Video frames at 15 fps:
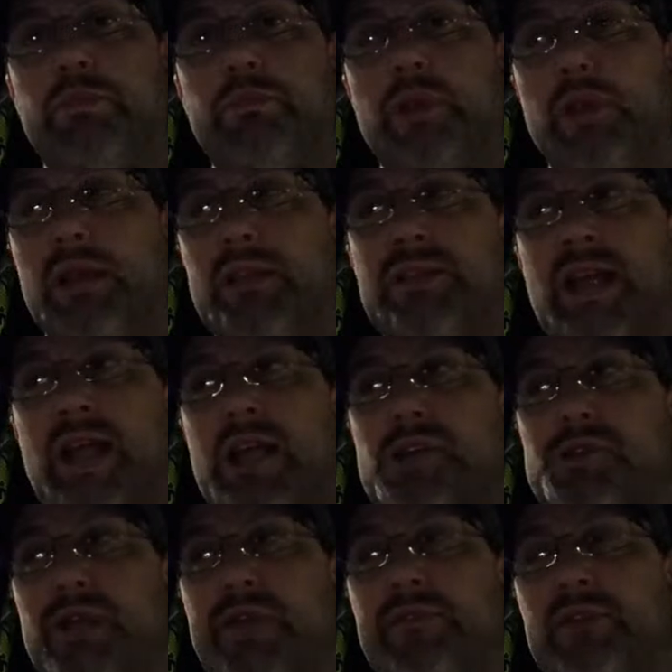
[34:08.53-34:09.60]
unless I
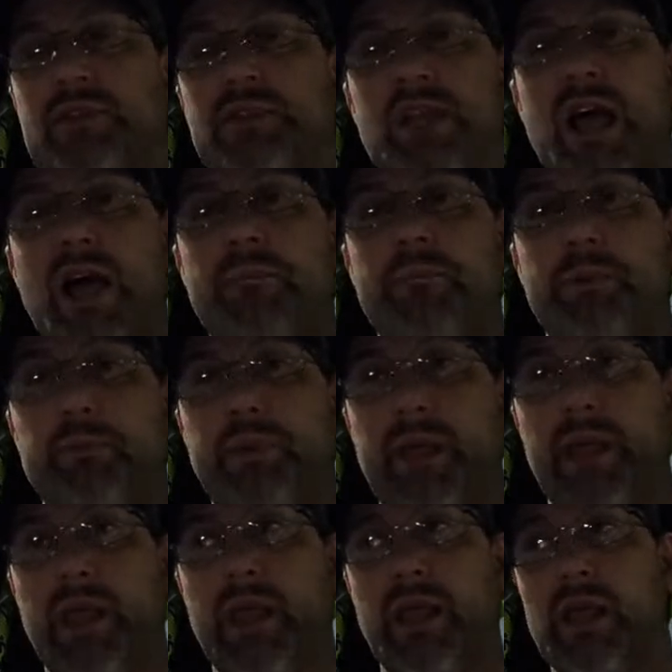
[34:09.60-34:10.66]
actually have to stop to
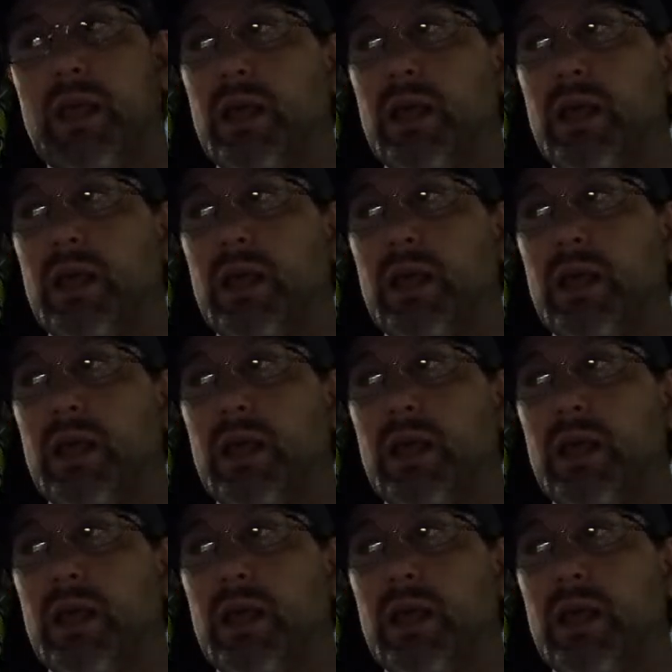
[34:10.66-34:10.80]
pee.